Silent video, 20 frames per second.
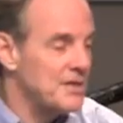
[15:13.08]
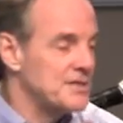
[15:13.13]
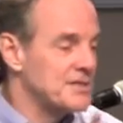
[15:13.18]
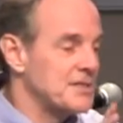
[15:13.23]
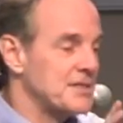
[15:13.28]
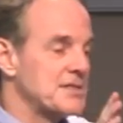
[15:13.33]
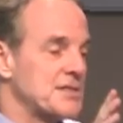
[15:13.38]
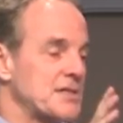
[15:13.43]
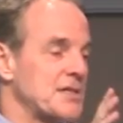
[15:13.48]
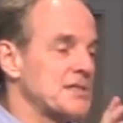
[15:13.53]

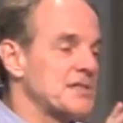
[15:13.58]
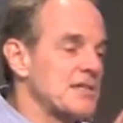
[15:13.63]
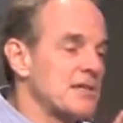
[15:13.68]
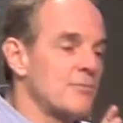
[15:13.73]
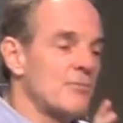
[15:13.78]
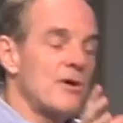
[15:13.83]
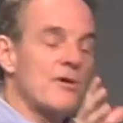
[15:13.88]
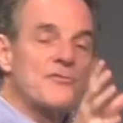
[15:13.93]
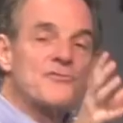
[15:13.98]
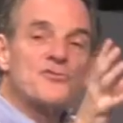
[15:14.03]
is a
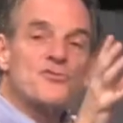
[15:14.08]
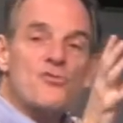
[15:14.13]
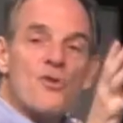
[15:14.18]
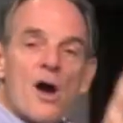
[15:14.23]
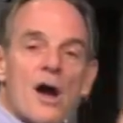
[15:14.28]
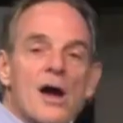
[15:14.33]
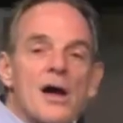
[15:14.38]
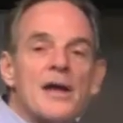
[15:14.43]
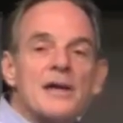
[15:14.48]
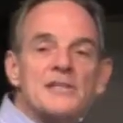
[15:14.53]
system of
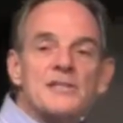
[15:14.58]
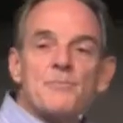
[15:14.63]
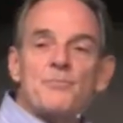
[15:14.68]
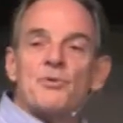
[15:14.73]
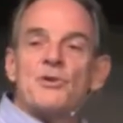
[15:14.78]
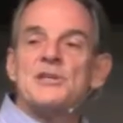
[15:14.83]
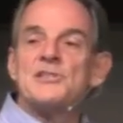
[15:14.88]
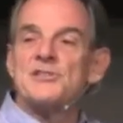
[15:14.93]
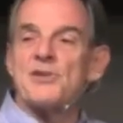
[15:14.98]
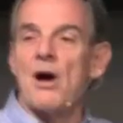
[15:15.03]
trying to
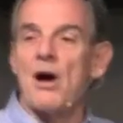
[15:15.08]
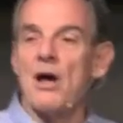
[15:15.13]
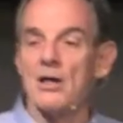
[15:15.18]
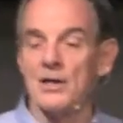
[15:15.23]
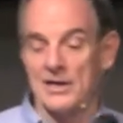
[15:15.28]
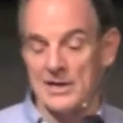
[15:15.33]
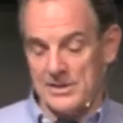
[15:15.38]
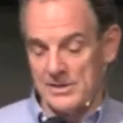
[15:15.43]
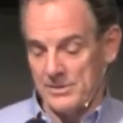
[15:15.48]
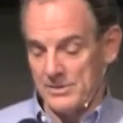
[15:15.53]
please
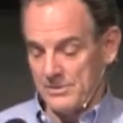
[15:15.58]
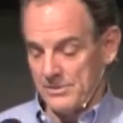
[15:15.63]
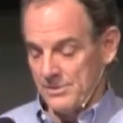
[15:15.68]
Allah,